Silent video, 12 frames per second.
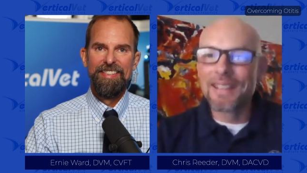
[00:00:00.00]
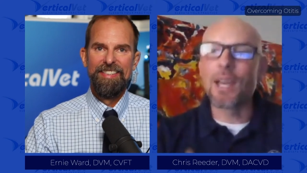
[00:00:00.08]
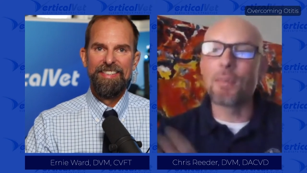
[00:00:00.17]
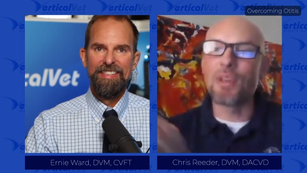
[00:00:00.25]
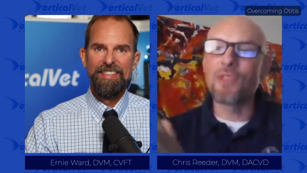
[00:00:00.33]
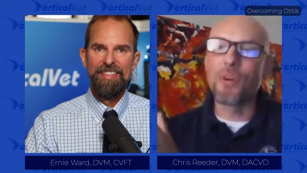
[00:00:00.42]

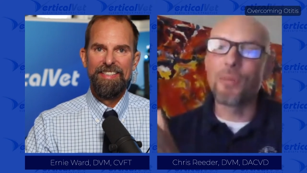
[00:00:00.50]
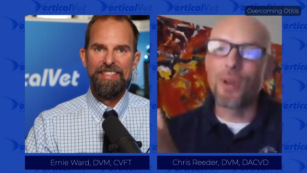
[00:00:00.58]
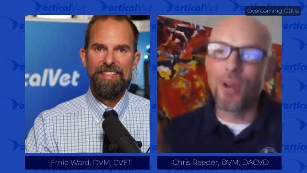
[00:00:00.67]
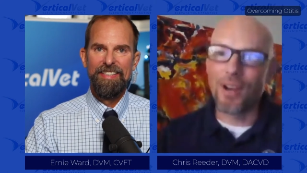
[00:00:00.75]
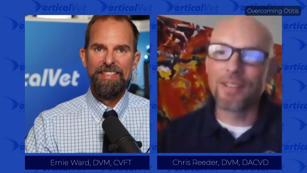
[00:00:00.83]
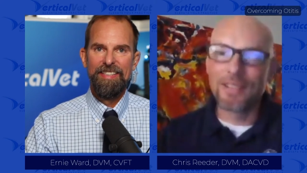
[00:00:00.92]
Speaker 1: coming from
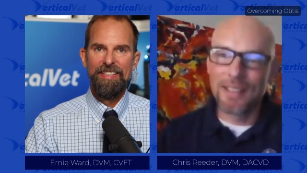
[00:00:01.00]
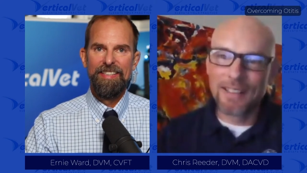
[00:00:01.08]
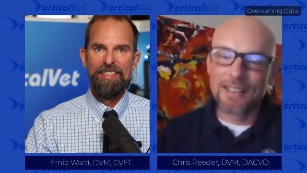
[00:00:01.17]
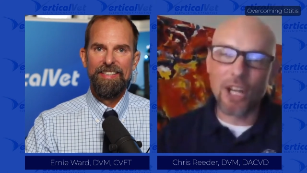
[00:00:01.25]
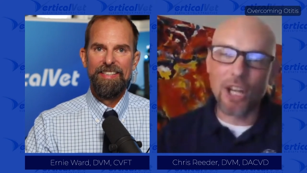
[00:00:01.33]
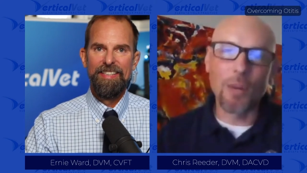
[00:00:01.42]
her
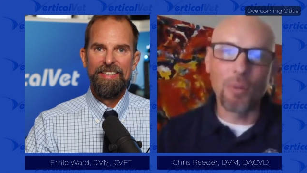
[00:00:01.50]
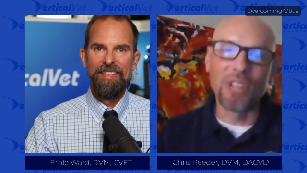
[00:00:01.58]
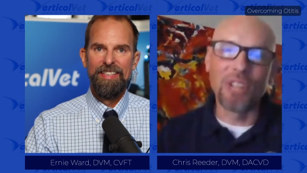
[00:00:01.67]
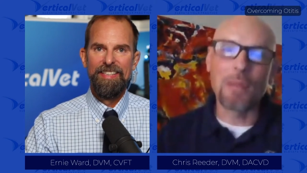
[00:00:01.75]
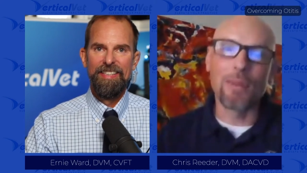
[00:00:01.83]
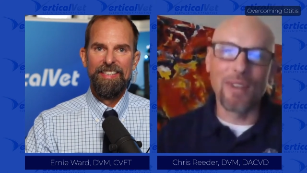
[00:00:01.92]
terrible
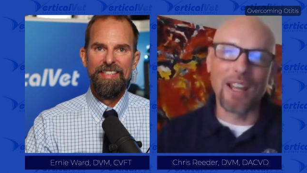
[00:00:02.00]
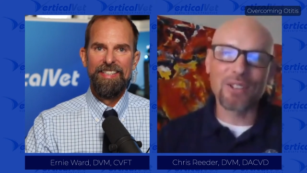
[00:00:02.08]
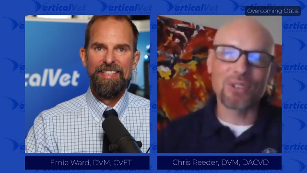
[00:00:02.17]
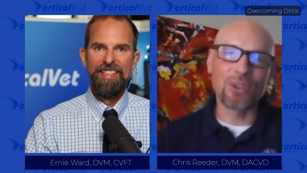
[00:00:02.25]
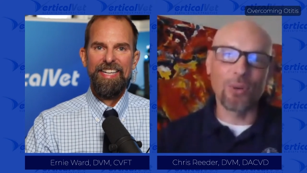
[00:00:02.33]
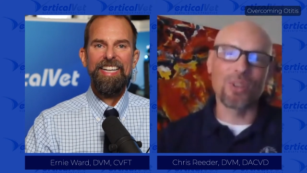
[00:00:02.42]
neighbor
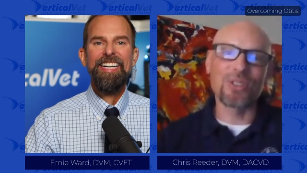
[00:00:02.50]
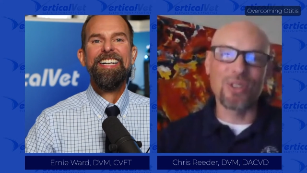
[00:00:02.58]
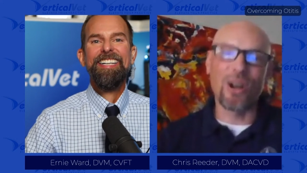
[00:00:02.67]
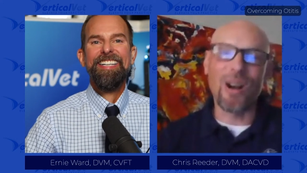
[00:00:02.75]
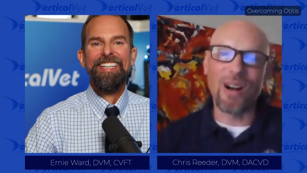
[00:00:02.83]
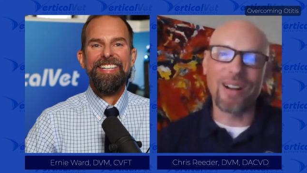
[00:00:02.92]
next door's
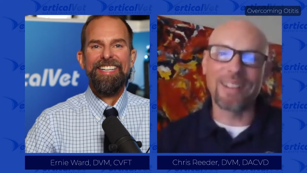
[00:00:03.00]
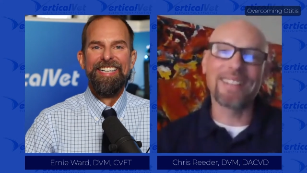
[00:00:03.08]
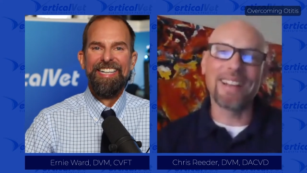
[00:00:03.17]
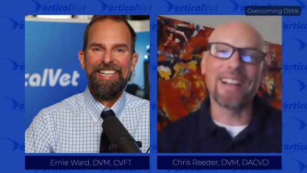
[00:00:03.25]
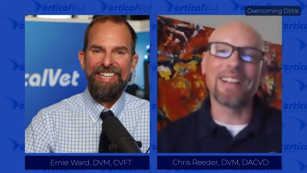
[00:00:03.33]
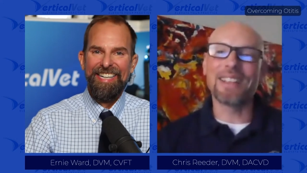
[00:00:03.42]
dog.
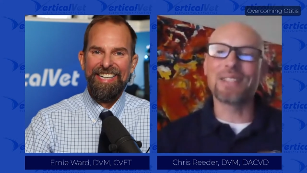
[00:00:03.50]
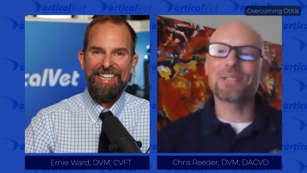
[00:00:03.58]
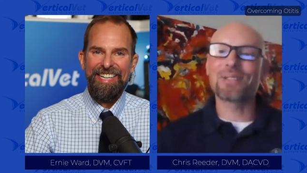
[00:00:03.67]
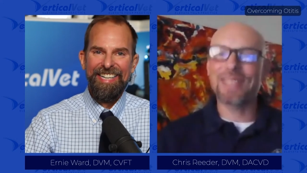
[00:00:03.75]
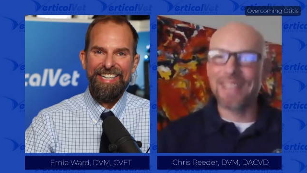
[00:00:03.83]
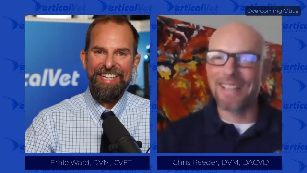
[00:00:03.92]
Uh,
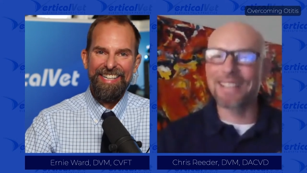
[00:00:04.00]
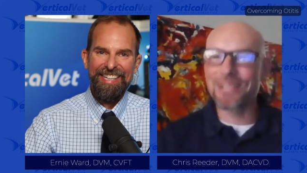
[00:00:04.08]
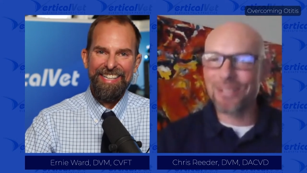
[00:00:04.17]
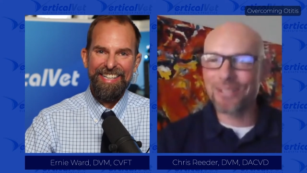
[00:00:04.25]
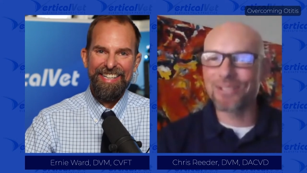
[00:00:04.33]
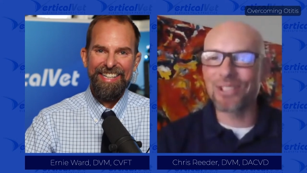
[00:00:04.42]
it's
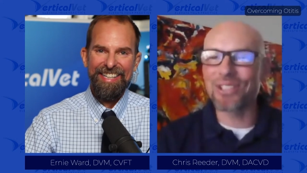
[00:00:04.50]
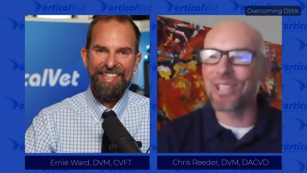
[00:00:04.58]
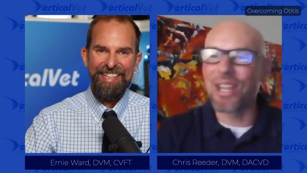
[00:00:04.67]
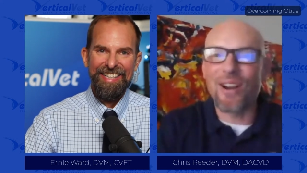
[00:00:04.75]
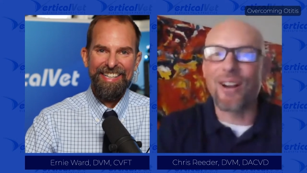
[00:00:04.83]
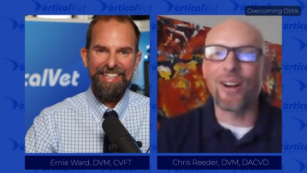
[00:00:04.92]
it's just
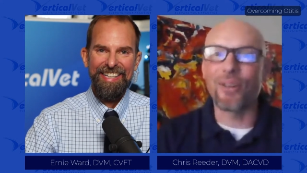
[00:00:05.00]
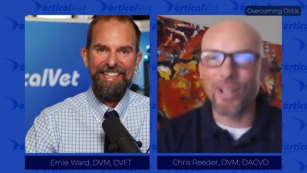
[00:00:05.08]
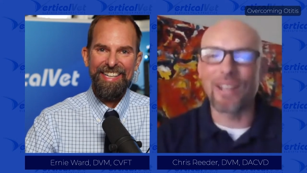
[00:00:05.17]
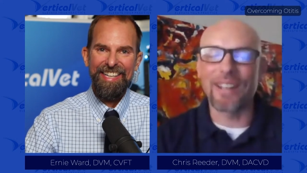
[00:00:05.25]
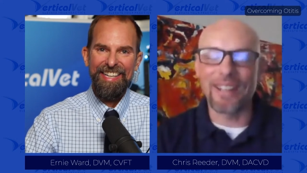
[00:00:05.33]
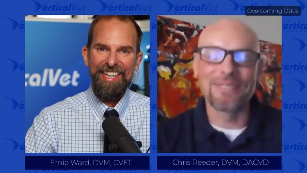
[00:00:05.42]
there
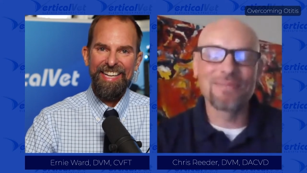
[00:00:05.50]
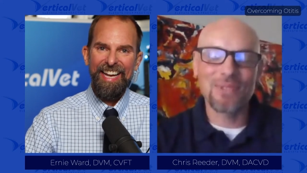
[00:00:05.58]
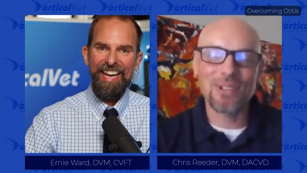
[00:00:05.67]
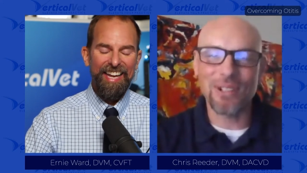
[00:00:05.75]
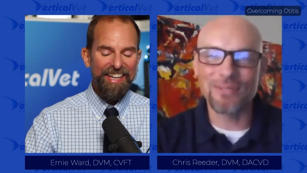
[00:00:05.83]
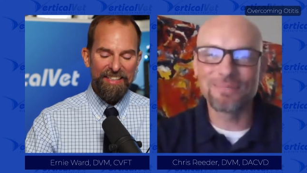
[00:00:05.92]
already.
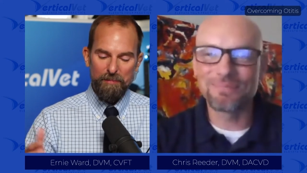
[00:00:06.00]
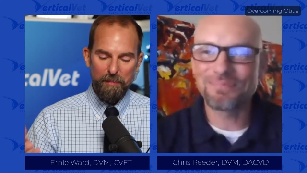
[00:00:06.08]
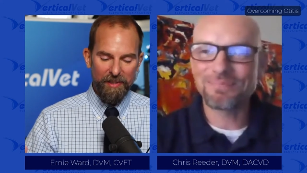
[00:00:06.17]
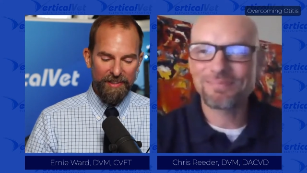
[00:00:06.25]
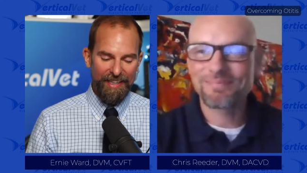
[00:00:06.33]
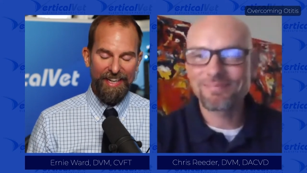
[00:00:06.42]
So.
Speaker 2: It is
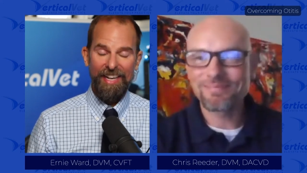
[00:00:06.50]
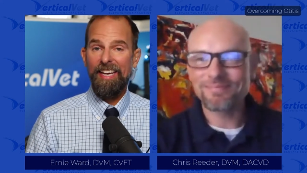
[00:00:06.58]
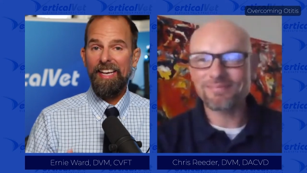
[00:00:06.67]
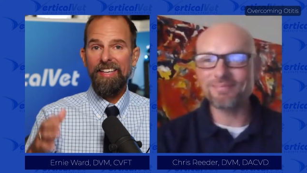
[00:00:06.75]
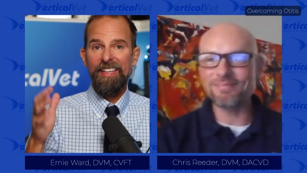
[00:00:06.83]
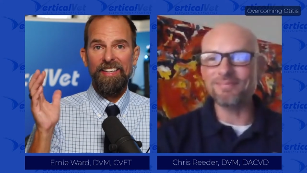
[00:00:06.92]
brilliant. And
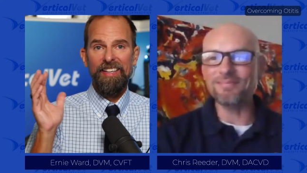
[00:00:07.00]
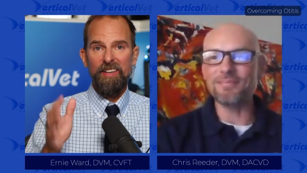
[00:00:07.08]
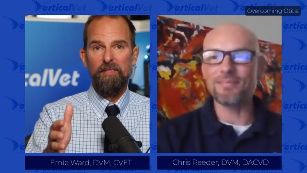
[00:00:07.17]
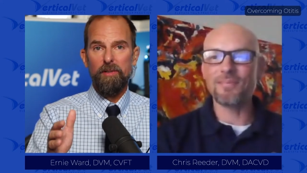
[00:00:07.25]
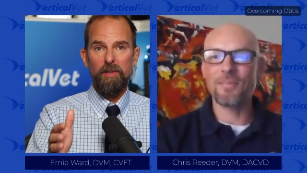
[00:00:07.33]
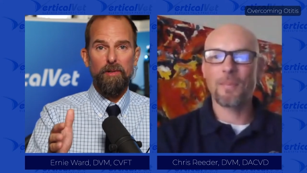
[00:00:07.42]
again, you
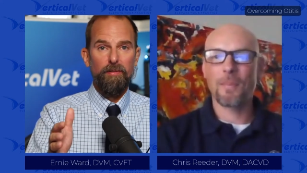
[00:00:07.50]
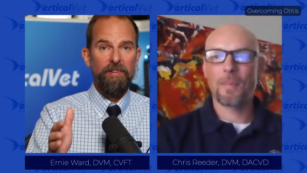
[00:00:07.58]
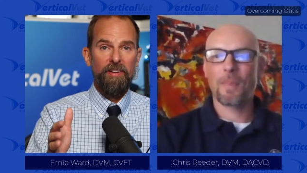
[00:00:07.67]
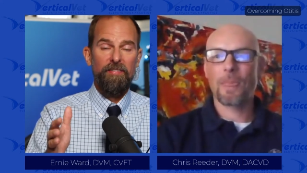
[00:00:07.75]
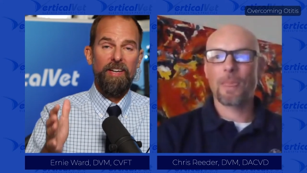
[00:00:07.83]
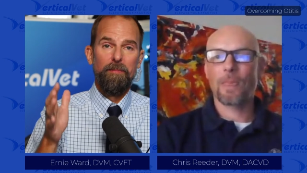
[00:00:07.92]
know, vertical
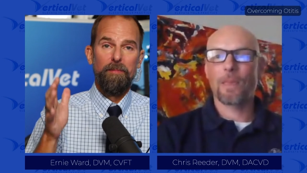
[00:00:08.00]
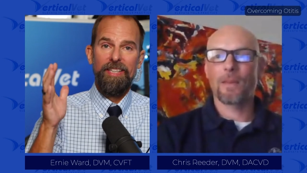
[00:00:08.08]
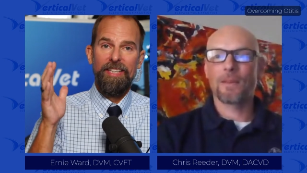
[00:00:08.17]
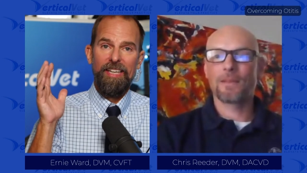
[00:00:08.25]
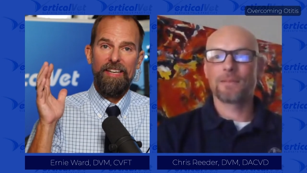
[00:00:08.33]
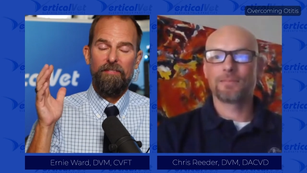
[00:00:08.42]

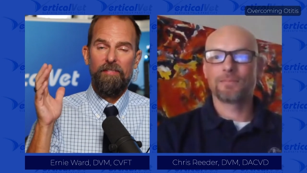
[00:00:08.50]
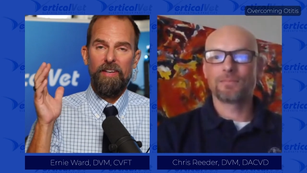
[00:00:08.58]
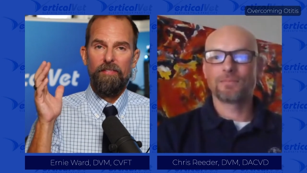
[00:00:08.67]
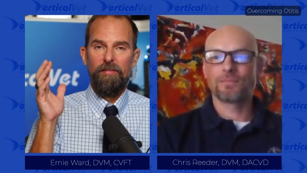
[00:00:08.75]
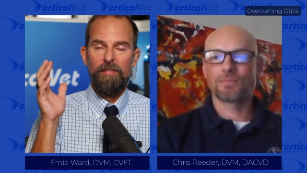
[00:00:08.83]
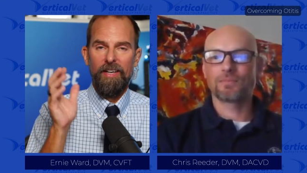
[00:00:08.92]
family, if,
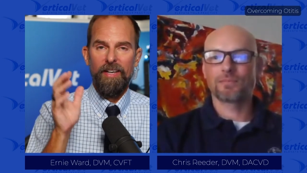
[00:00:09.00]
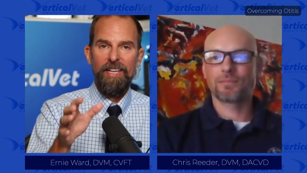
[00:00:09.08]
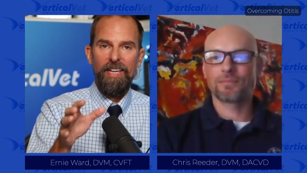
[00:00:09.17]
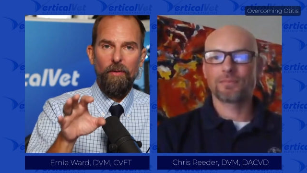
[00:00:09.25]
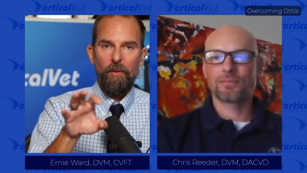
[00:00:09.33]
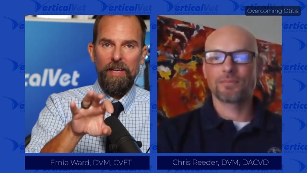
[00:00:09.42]
if uh,
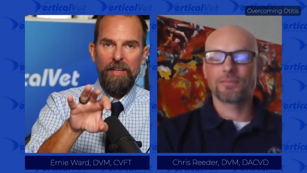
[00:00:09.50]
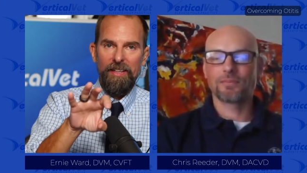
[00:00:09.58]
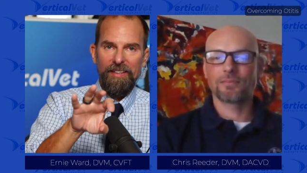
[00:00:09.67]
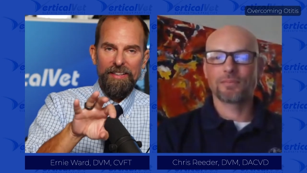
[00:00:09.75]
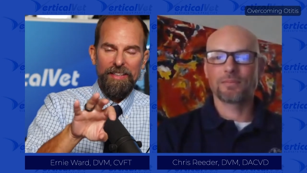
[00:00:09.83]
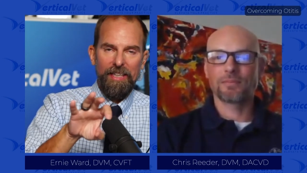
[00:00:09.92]

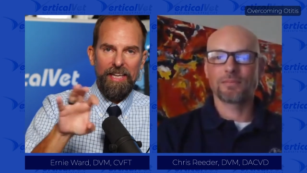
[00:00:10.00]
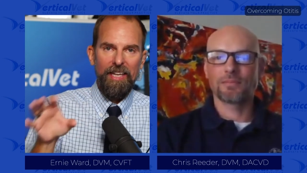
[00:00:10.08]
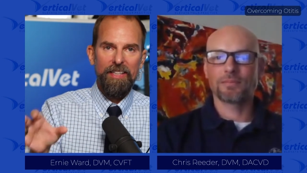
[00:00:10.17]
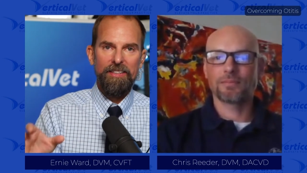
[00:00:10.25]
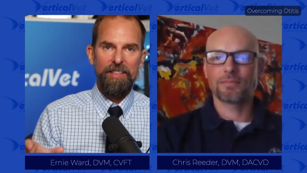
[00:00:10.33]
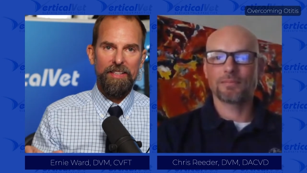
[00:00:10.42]
he he
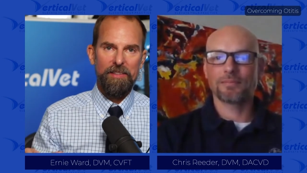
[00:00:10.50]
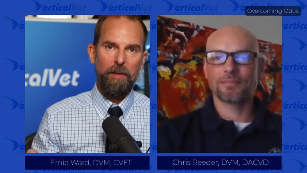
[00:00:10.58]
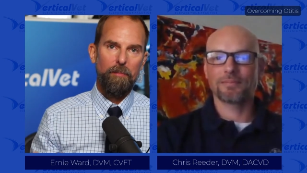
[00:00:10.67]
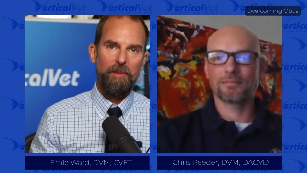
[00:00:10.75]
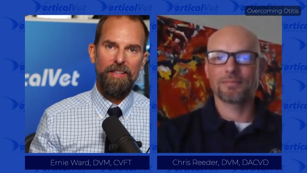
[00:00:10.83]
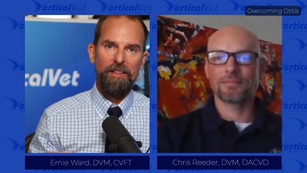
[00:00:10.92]
hinted at
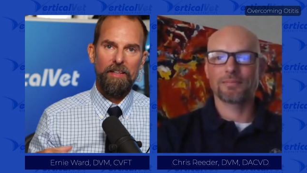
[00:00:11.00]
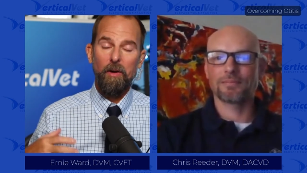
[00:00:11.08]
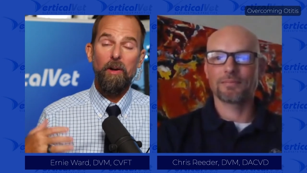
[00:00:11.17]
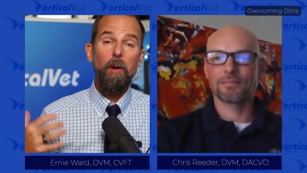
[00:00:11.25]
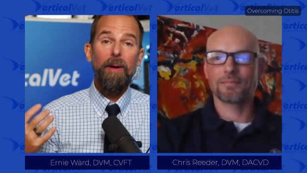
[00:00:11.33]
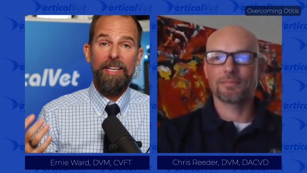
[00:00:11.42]
something, go,
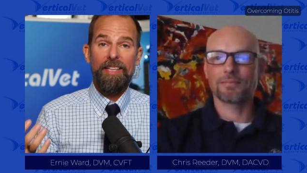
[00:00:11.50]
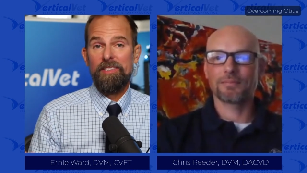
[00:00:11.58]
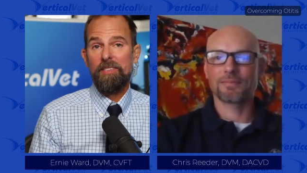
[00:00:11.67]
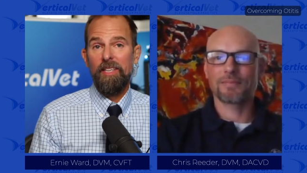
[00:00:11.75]
go back and